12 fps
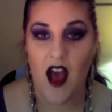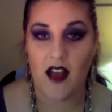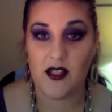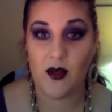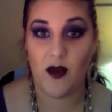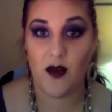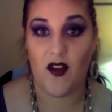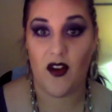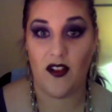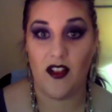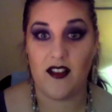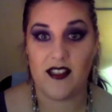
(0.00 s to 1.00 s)
2 of
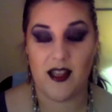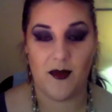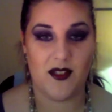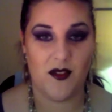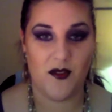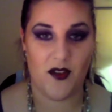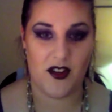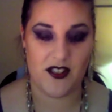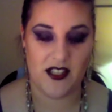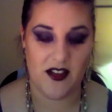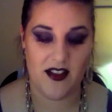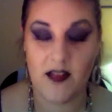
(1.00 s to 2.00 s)
our looks that we do for our
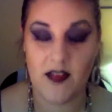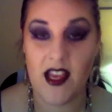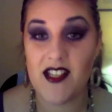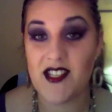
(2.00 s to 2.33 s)
series.